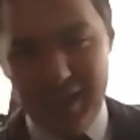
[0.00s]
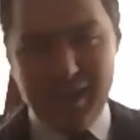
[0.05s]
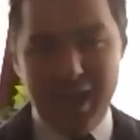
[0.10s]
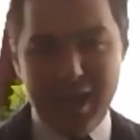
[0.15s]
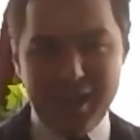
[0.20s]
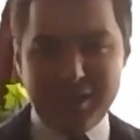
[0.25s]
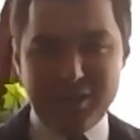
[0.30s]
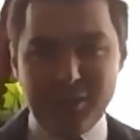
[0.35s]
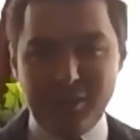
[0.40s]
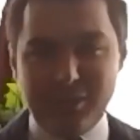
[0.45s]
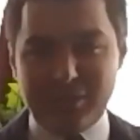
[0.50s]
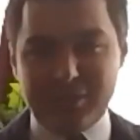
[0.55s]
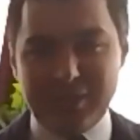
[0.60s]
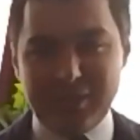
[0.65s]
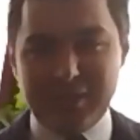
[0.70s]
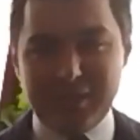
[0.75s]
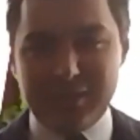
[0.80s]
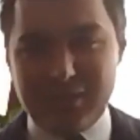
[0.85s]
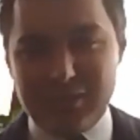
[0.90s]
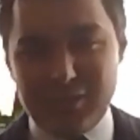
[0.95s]
I used
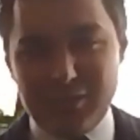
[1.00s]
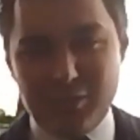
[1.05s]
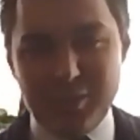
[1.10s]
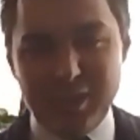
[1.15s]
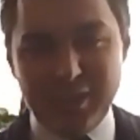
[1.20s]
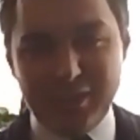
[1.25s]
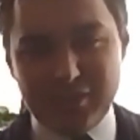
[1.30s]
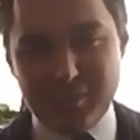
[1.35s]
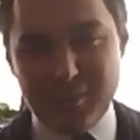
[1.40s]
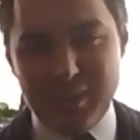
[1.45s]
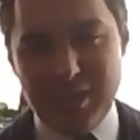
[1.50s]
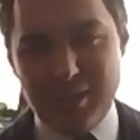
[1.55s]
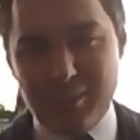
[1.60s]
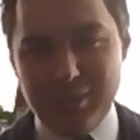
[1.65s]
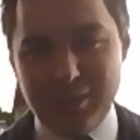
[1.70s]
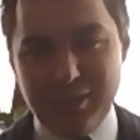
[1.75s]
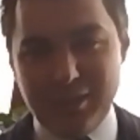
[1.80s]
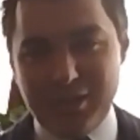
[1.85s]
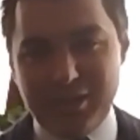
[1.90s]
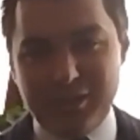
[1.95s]
it to the best of my
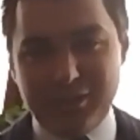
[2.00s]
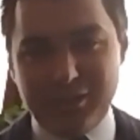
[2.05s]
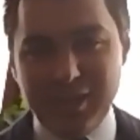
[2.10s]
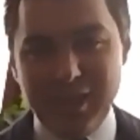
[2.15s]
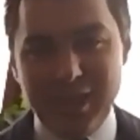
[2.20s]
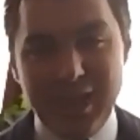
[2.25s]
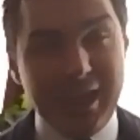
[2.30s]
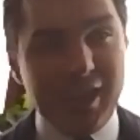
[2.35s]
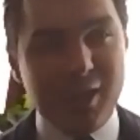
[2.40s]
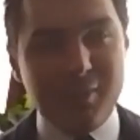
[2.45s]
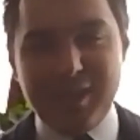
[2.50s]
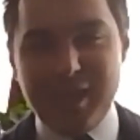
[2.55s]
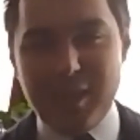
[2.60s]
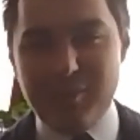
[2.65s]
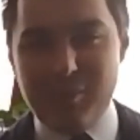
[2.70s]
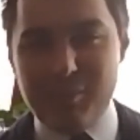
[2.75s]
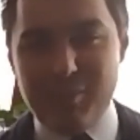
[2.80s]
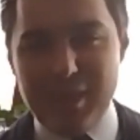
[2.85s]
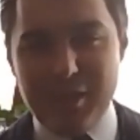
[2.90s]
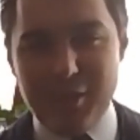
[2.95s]
abilities and I became
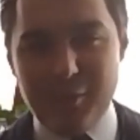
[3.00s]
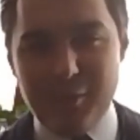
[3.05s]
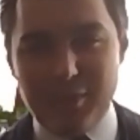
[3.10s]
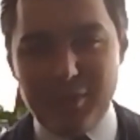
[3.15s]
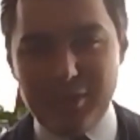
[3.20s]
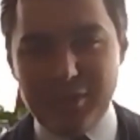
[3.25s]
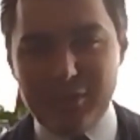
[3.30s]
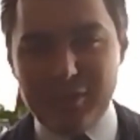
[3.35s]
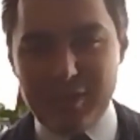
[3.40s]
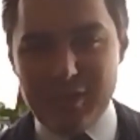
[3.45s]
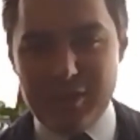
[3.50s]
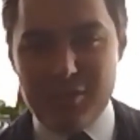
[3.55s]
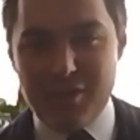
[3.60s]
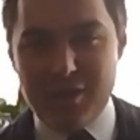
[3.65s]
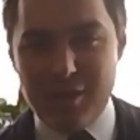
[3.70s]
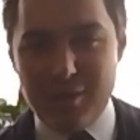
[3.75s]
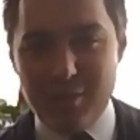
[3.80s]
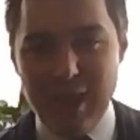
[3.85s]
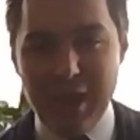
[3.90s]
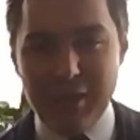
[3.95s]
a better person, and you
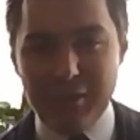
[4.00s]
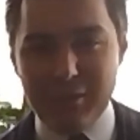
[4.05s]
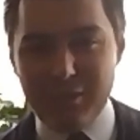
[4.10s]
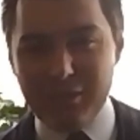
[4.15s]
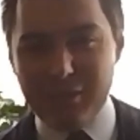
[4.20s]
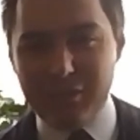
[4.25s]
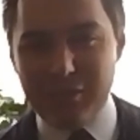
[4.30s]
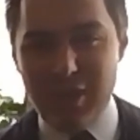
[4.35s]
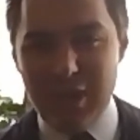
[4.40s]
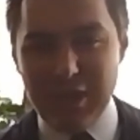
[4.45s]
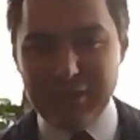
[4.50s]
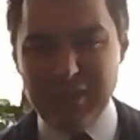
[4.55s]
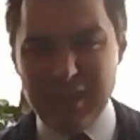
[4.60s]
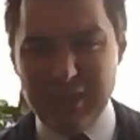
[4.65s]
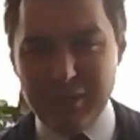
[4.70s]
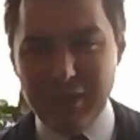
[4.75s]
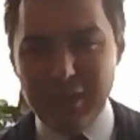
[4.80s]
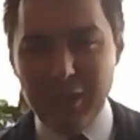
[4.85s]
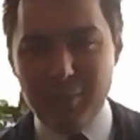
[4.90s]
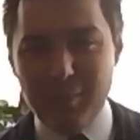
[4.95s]
come out of this
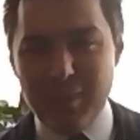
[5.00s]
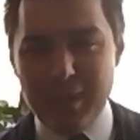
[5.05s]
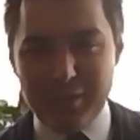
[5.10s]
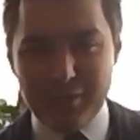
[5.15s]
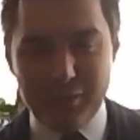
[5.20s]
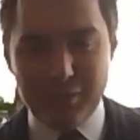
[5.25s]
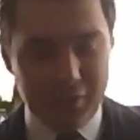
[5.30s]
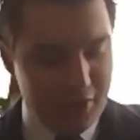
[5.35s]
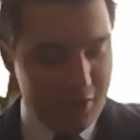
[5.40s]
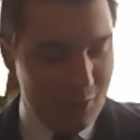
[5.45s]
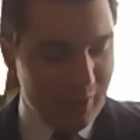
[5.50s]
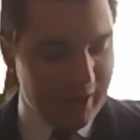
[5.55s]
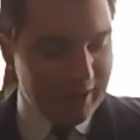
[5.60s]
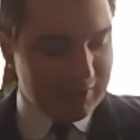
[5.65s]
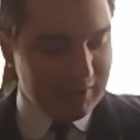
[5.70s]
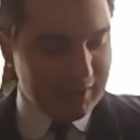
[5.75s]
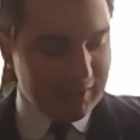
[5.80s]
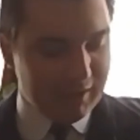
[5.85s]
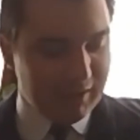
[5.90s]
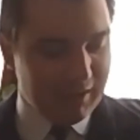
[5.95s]
lockdown better than you went
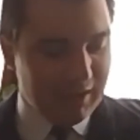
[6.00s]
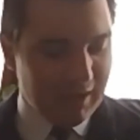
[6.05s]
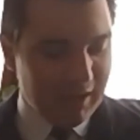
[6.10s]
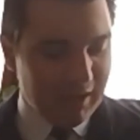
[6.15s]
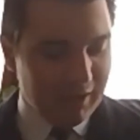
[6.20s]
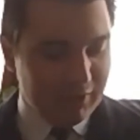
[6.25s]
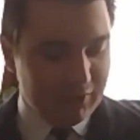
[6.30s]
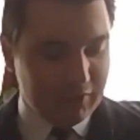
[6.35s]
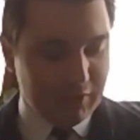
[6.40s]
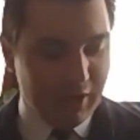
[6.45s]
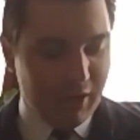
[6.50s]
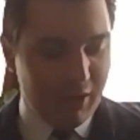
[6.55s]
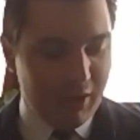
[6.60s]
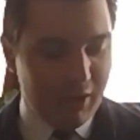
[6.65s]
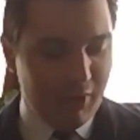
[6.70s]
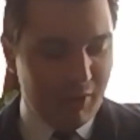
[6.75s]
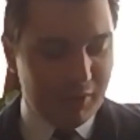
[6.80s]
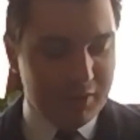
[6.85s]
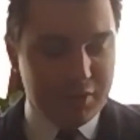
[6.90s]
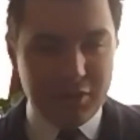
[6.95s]
in.
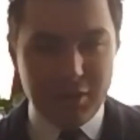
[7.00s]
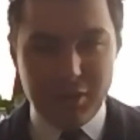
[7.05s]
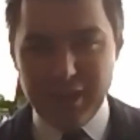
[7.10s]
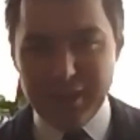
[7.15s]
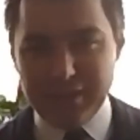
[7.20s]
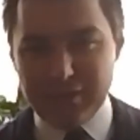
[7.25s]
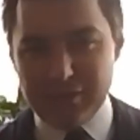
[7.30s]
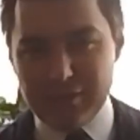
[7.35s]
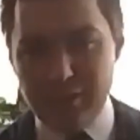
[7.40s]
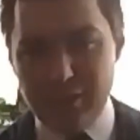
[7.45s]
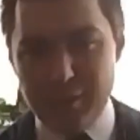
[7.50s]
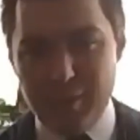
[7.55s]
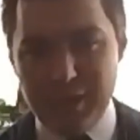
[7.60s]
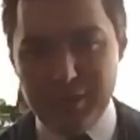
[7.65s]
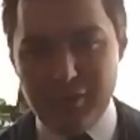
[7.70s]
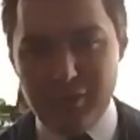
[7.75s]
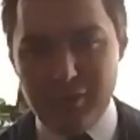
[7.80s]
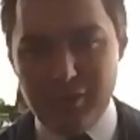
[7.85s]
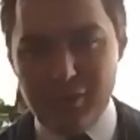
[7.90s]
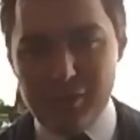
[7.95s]
So, that's really my
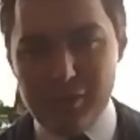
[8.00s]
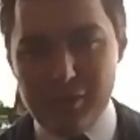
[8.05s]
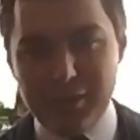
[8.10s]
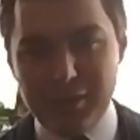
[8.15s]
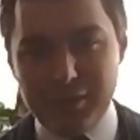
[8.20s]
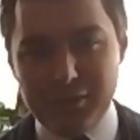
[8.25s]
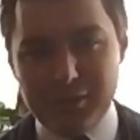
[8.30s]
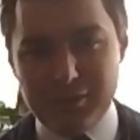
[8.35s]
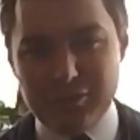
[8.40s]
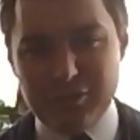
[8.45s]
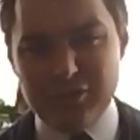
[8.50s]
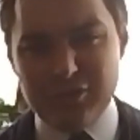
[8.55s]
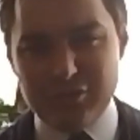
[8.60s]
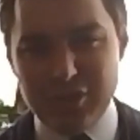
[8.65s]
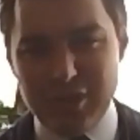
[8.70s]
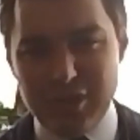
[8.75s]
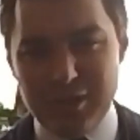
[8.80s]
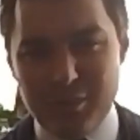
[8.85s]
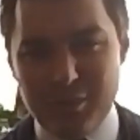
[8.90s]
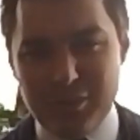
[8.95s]
goal here, is to just
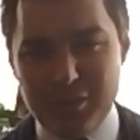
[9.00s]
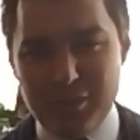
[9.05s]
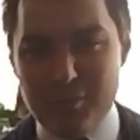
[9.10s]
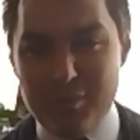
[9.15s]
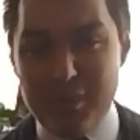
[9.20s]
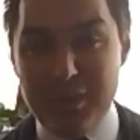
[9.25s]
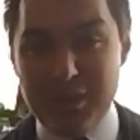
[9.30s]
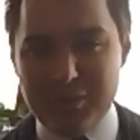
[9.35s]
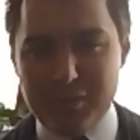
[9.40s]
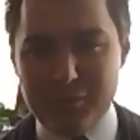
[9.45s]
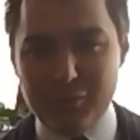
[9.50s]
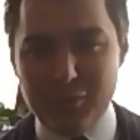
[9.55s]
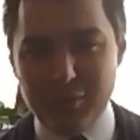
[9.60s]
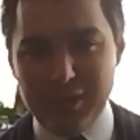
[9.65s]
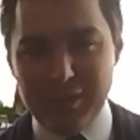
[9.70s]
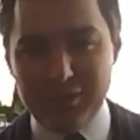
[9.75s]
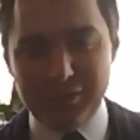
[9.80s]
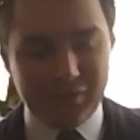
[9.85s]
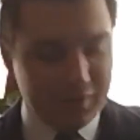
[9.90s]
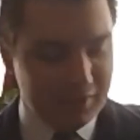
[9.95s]
share with you many different
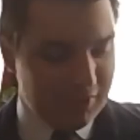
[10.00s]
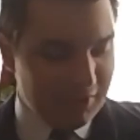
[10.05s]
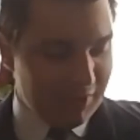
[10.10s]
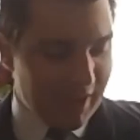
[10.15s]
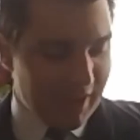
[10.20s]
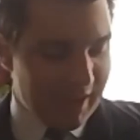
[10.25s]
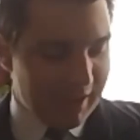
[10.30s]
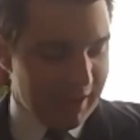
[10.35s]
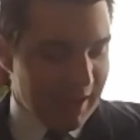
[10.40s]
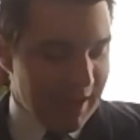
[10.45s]
ways to do that.